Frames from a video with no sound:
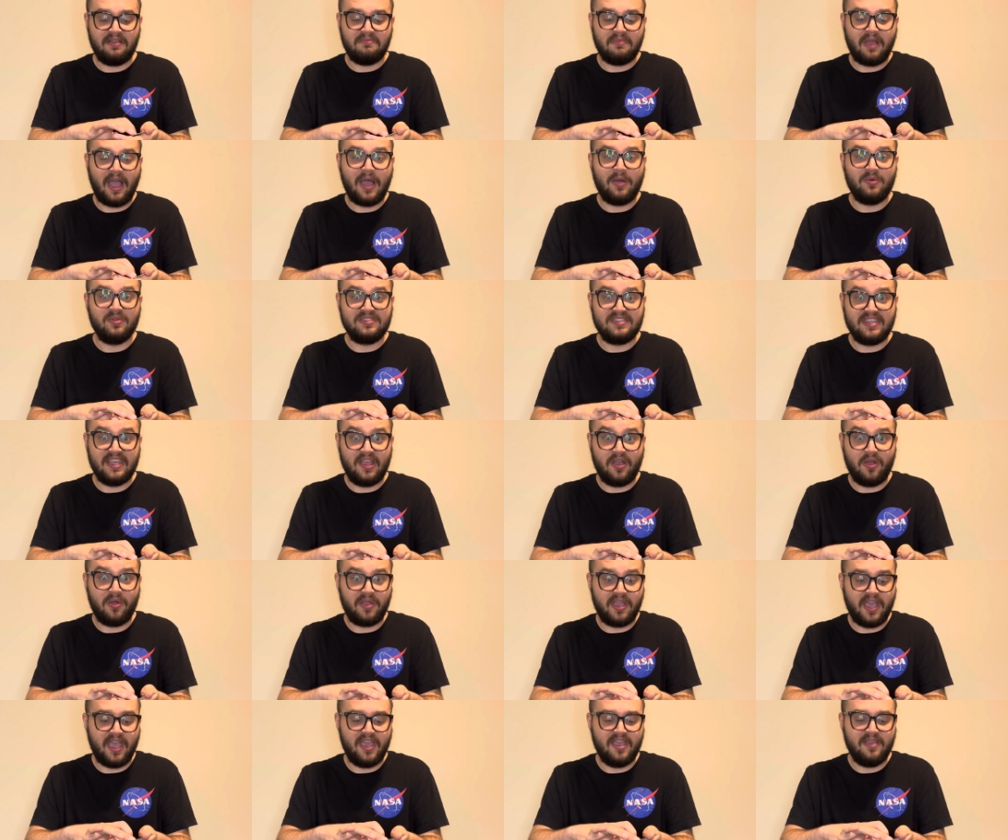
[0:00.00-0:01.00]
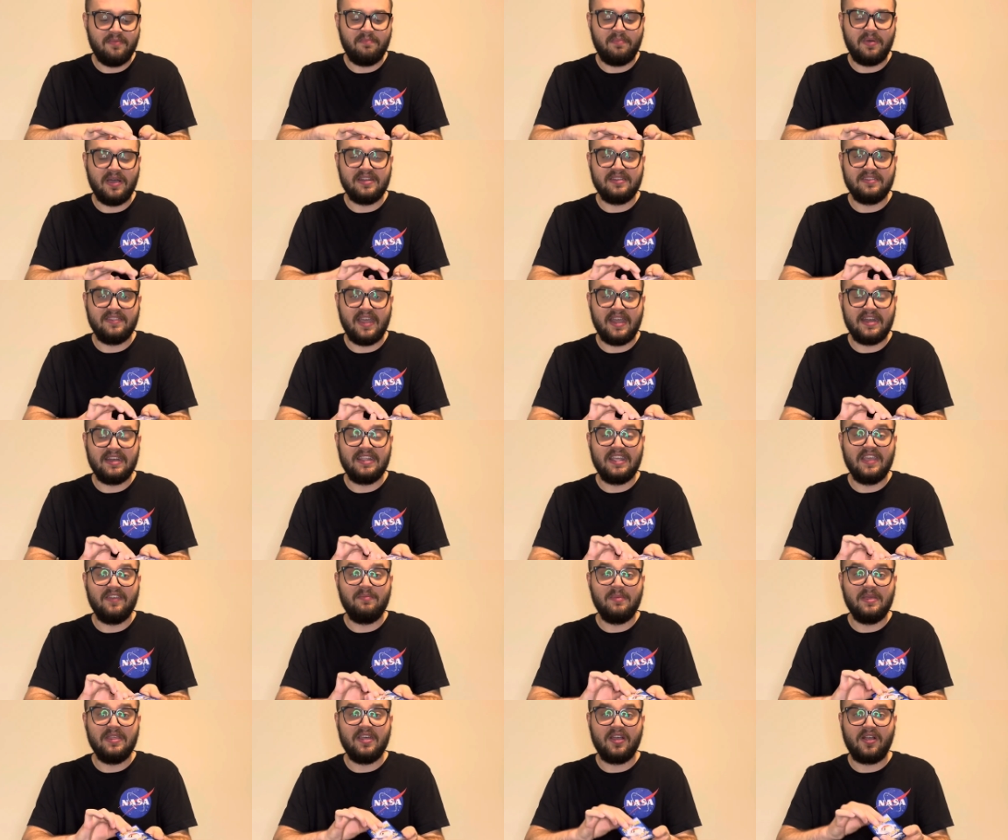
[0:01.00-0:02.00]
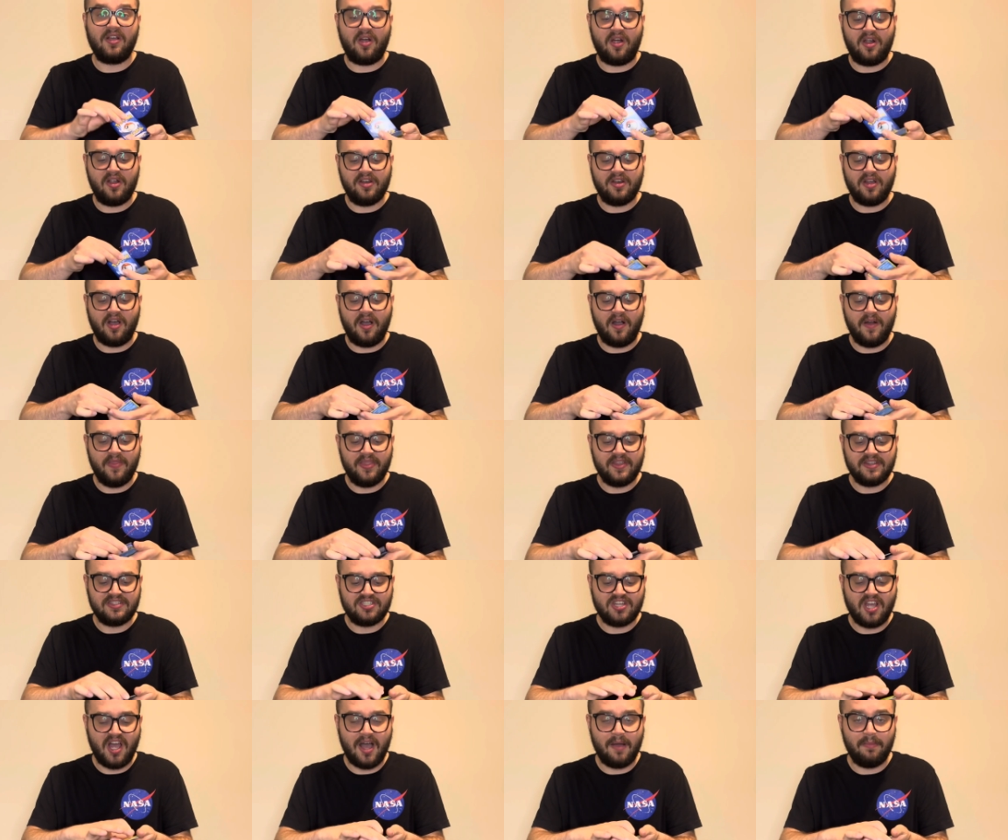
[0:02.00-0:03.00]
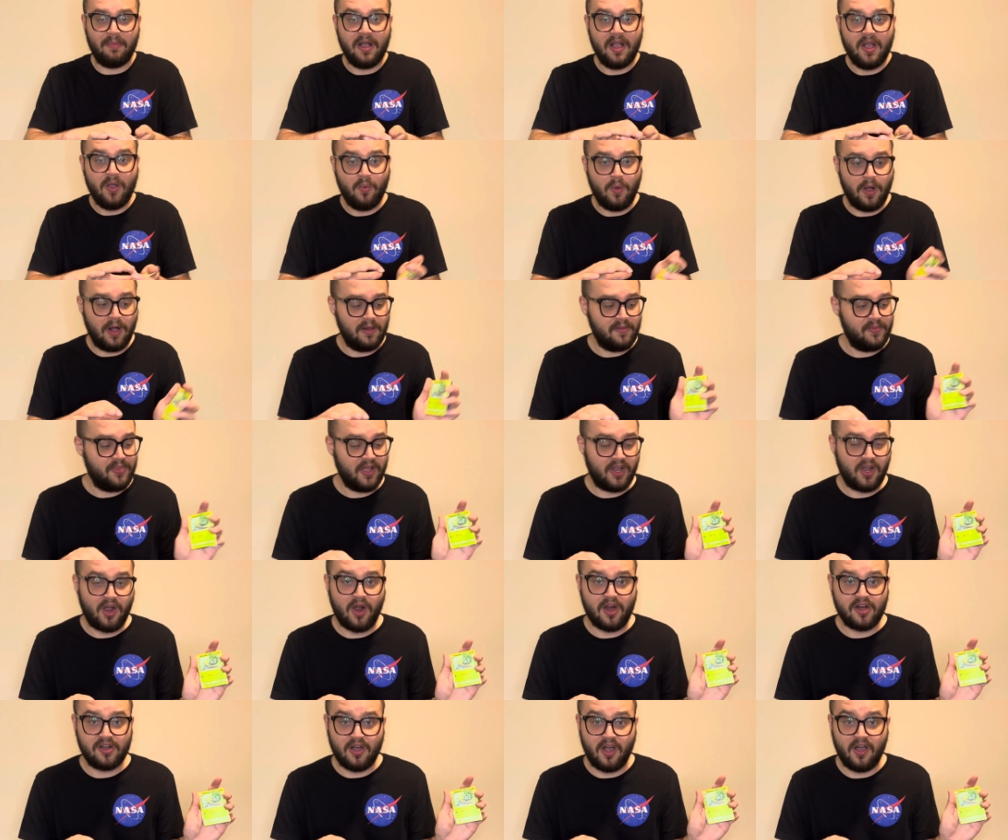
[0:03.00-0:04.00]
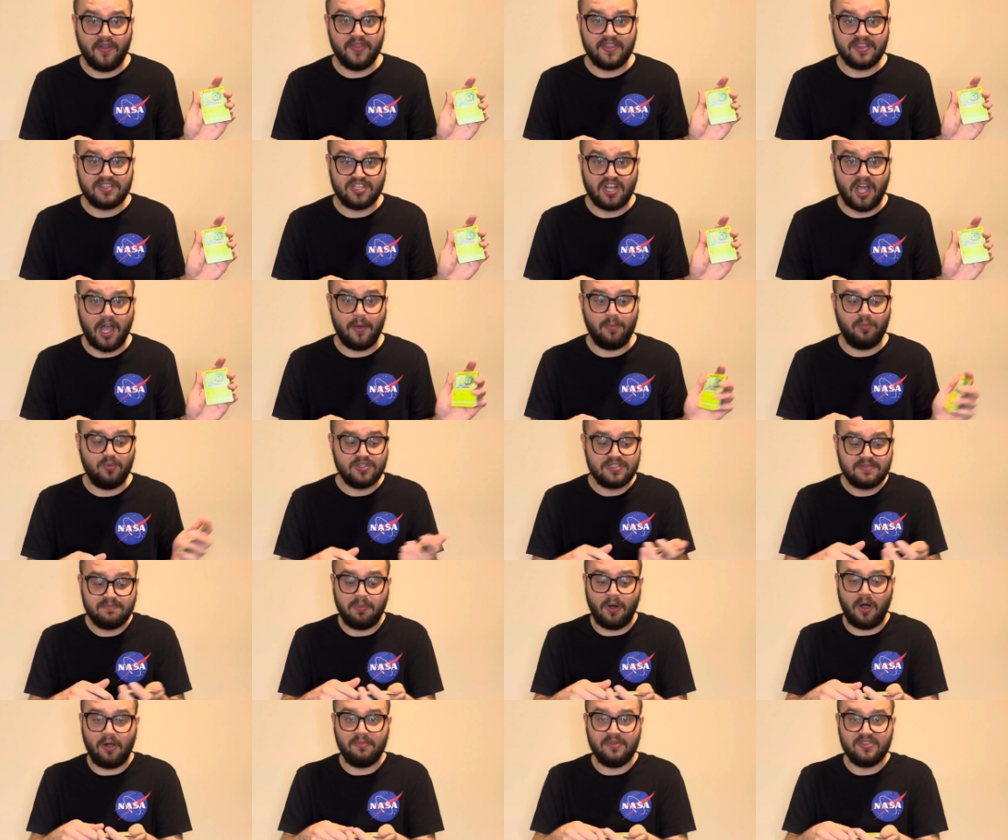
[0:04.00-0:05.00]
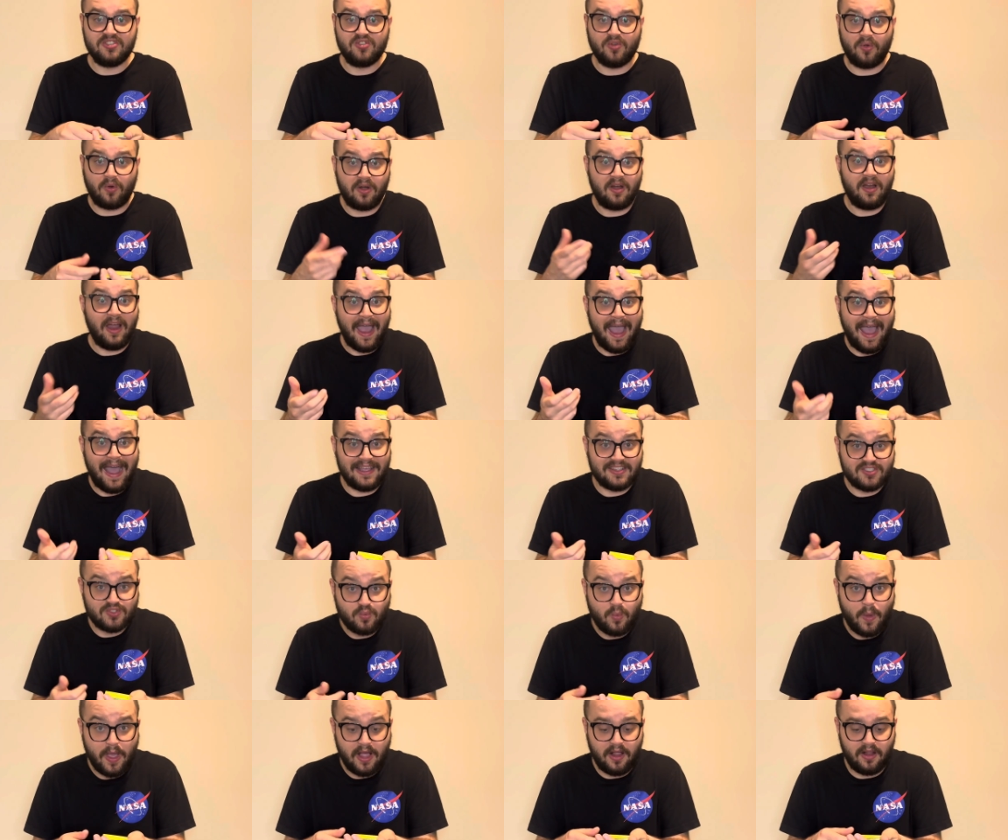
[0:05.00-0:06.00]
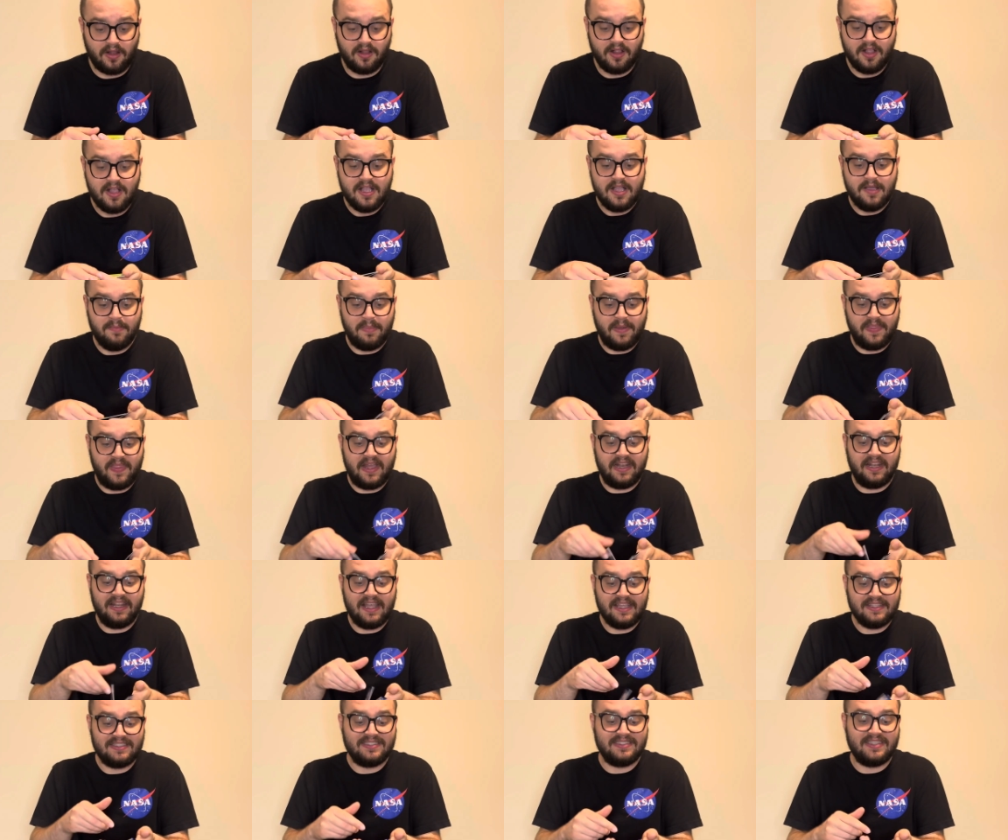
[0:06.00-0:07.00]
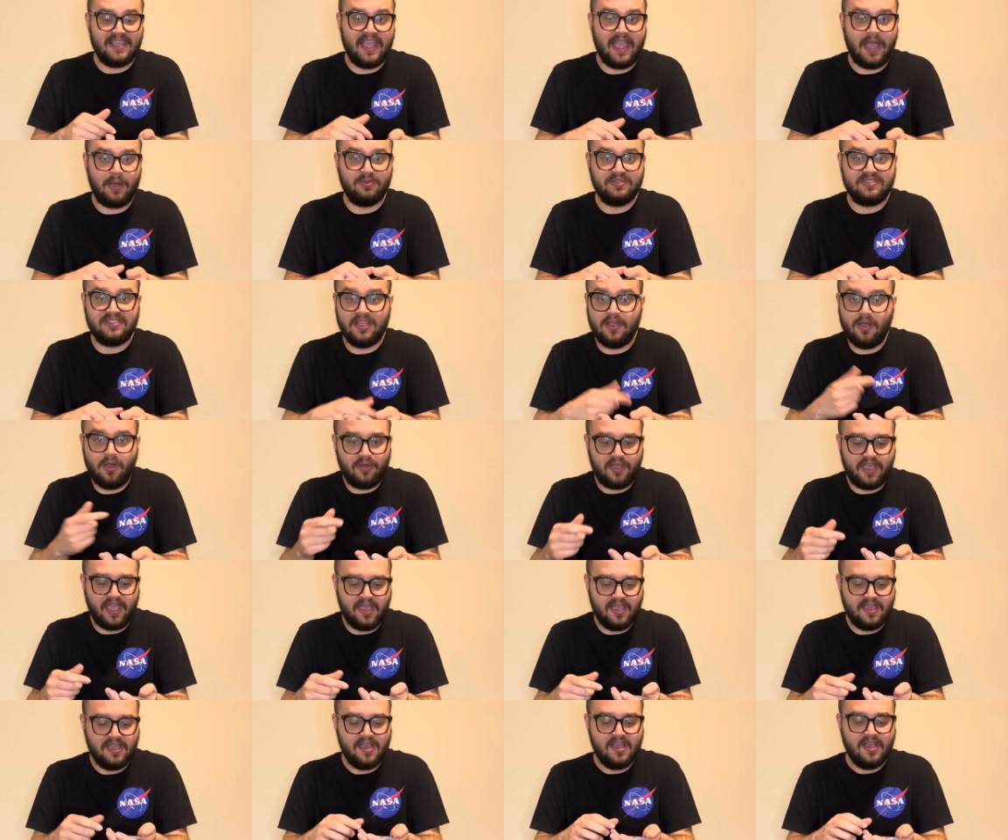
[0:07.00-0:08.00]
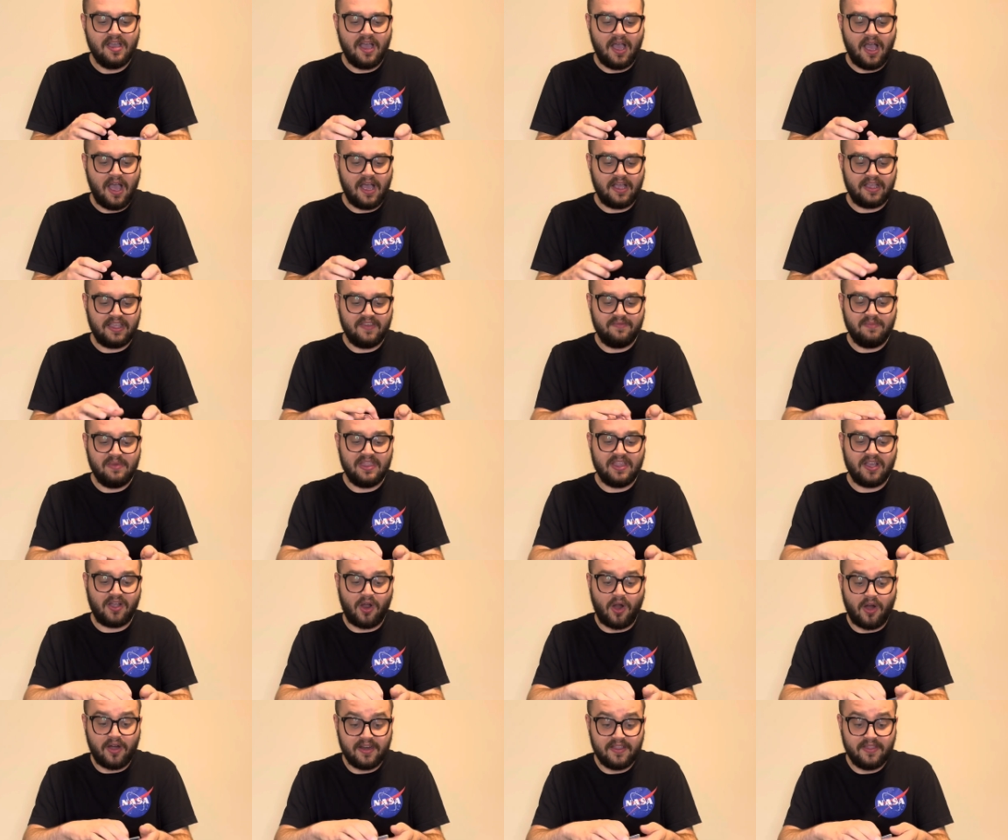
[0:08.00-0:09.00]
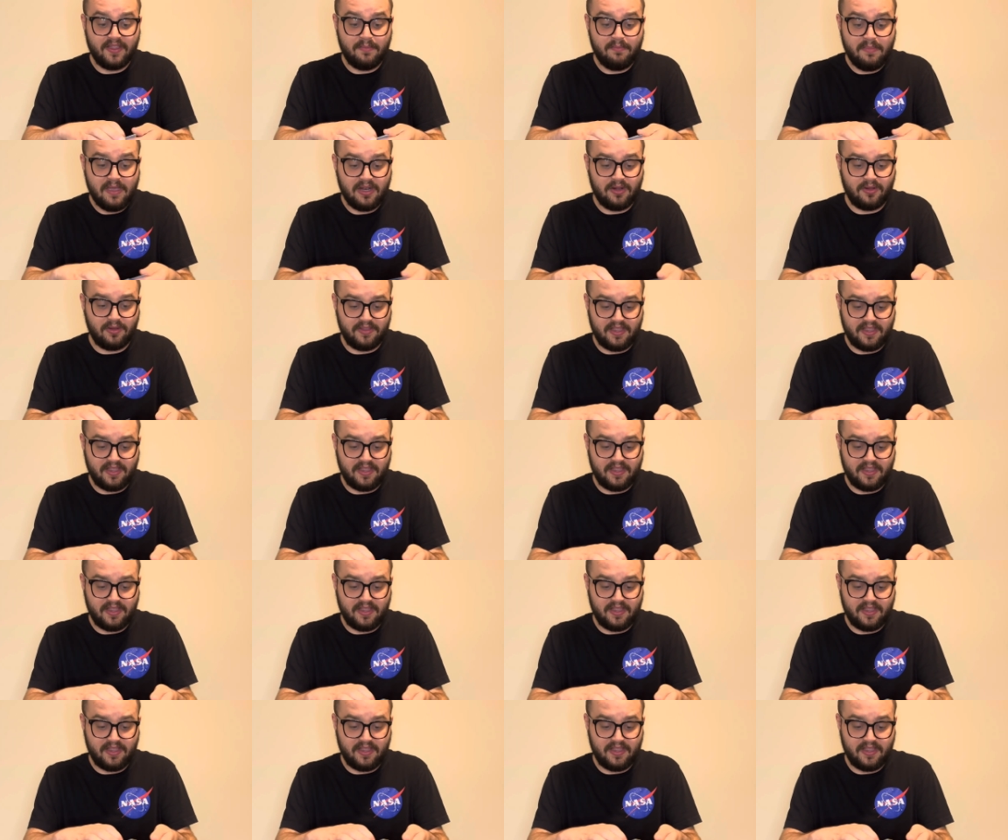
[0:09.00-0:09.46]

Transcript: I would say, okay, but then give me the card on the top. Well, the card on the top was Bulbasaur as well. But then let's say I would say, okay, uh, give me the card in the middle.